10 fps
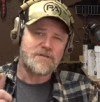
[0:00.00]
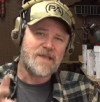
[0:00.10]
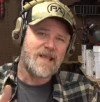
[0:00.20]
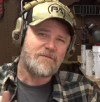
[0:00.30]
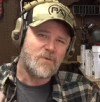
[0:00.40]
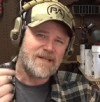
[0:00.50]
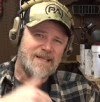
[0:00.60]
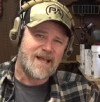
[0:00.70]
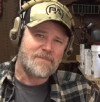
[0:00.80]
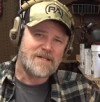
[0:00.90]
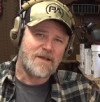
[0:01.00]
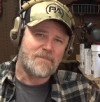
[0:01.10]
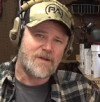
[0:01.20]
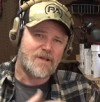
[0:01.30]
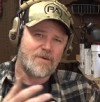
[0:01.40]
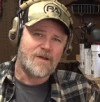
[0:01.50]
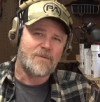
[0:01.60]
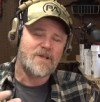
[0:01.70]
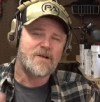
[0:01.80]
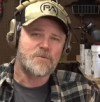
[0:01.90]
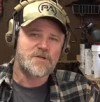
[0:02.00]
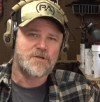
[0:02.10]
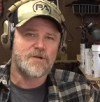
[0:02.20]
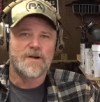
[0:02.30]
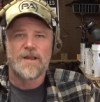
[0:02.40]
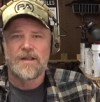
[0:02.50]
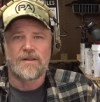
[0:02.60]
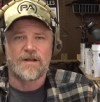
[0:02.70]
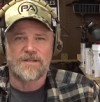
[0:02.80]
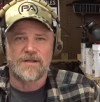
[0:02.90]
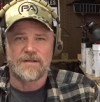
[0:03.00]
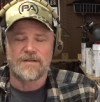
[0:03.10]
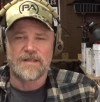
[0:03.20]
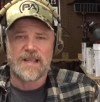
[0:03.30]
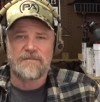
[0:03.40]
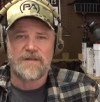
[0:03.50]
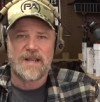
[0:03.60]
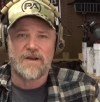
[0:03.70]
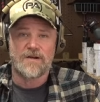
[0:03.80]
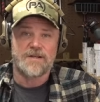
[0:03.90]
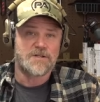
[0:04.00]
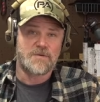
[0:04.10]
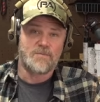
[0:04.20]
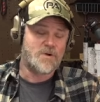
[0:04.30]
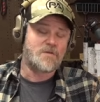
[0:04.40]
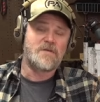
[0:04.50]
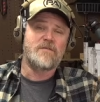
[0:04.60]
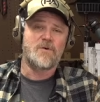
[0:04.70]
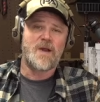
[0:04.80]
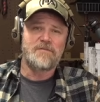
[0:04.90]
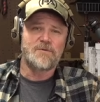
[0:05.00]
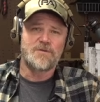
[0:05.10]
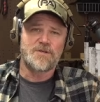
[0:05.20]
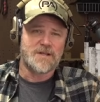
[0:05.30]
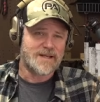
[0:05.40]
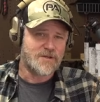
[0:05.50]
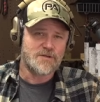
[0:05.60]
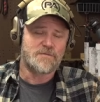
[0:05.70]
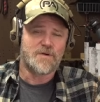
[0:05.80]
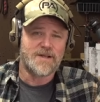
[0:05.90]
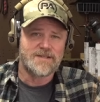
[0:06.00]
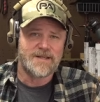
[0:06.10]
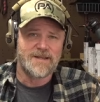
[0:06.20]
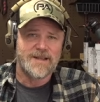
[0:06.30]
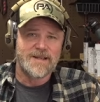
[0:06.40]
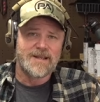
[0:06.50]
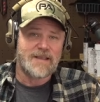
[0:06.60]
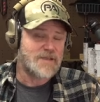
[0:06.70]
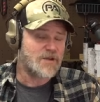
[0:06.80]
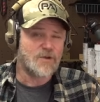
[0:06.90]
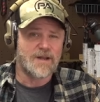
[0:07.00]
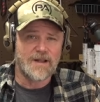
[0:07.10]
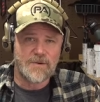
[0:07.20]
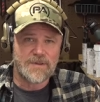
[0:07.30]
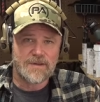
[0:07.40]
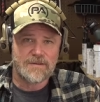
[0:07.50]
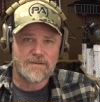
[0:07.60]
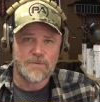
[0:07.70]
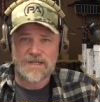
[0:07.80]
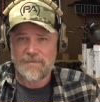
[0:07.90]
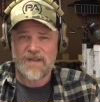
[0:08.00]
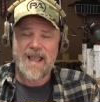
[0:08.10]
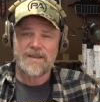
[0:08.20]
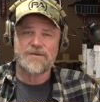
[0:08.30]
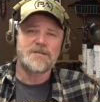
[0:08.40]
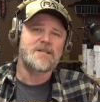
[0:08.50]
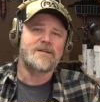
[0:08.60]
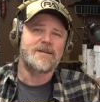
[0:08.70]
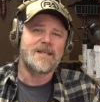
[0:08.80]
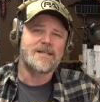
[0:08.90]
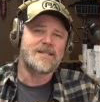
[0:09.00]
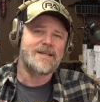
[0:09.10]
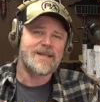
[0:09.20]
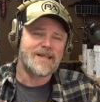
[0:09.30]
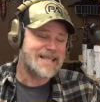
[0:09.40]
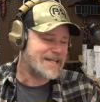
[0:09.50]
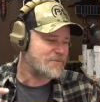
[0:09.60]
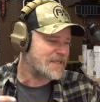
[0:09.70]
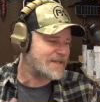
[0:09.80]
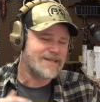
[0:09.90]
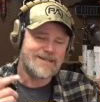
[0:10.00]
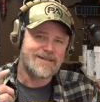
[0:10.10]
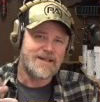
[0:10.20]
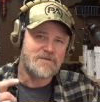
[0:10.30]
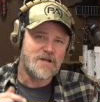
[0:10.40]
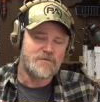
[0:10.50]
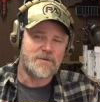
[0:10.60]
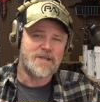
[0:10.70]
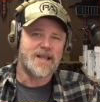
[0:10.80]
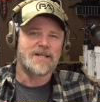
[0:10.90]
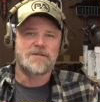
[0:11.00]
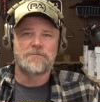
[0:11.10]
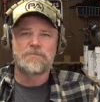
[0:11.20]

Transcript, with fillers: If you have one, comment down below. I want to hear what your thoughts are on the FNAR. Is it one of your favorite rifles? Do you like to use it for hunting? Have you had good luck with it? What type of accuracy are you getting with it? I'd love to hear from you guys.